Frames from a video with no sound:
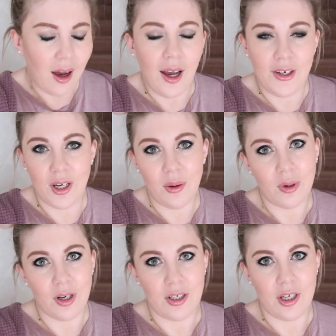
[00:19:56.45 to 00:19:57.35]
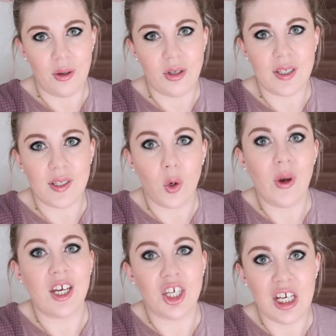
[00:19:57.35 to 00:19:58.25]
I don't want to do just a
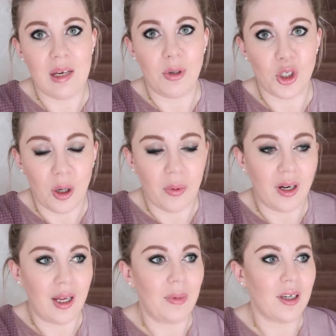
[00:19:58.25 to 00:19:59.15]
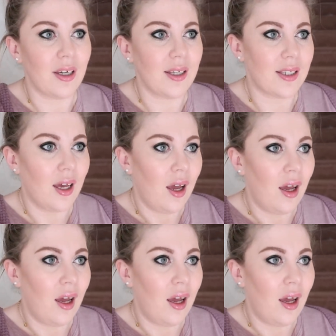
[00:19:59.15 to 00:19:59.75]
quick cheap job on it because